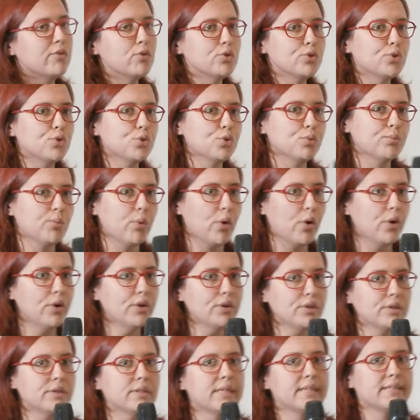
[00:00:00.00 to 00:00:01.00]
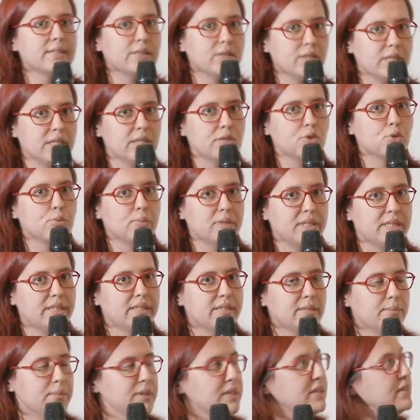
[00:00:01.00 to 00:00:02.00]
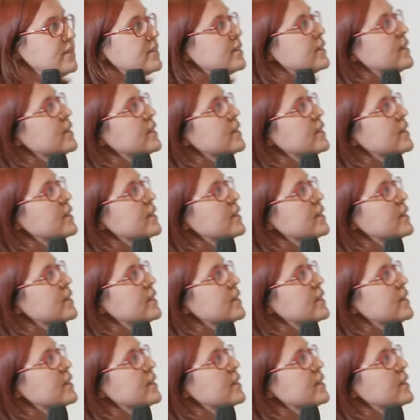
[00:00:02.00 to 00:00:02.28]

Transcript: were two more that needs to be rebuilt.